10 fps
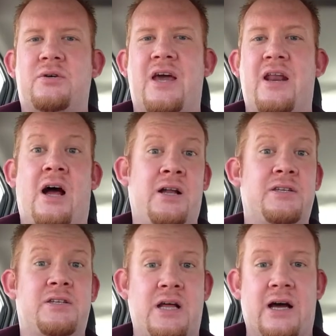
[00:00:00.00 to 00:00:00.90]
get
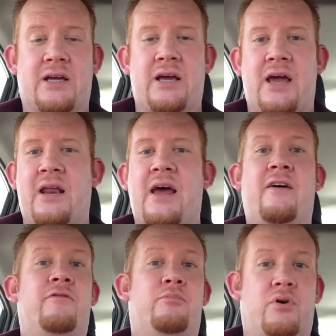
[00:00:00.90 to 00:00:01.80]
unstuck and
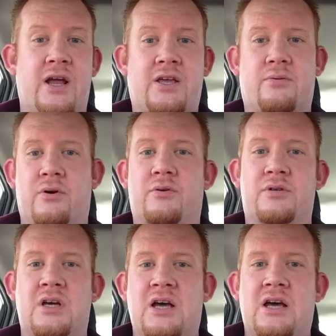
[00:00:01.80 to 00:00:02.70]
have
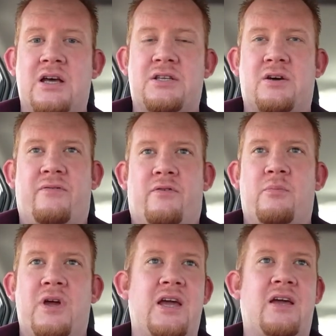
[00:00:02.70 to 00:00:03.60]
breakthroughs. So for
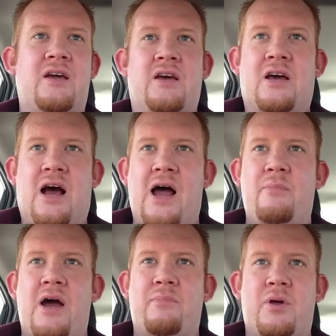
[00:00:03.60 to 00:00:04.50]
me, I
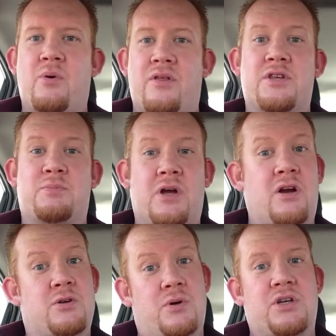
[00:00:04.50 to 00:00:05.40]
might be one of the
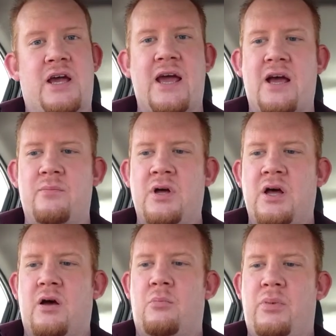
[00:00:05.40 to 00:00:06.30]
speakers, which I
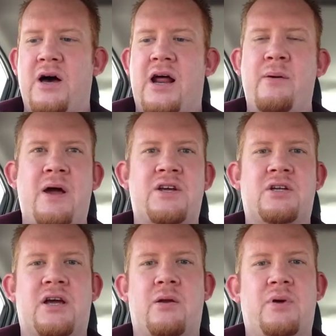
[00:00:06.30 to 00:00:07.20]
am, but I'm
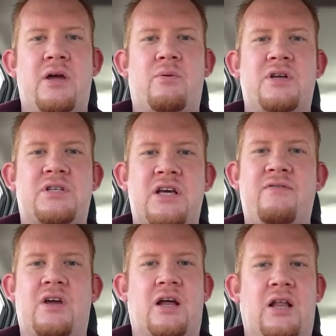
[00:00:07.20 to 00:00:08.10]
actually going to be
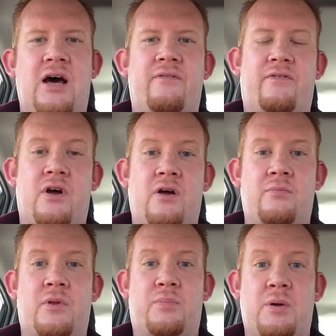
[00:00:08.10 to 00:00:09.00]
receiving a lot
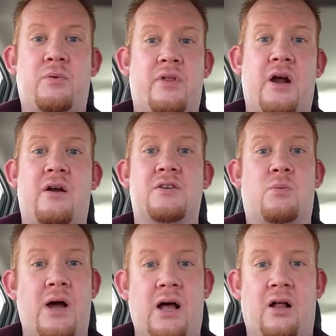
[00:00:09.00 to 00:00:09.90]
from the people there as
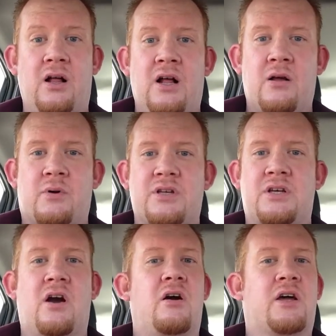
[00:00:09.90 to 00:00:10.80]
well, because
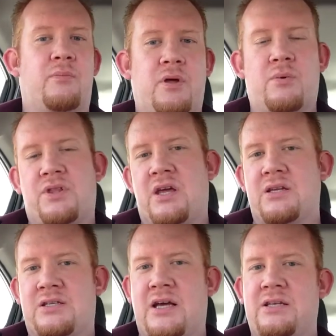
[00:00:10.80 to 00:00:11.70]
they're all coming with the
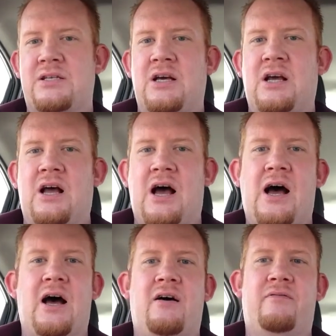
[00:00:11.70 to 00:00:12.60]
intent
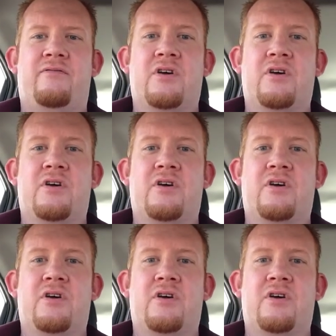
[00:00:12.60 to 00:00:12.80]
of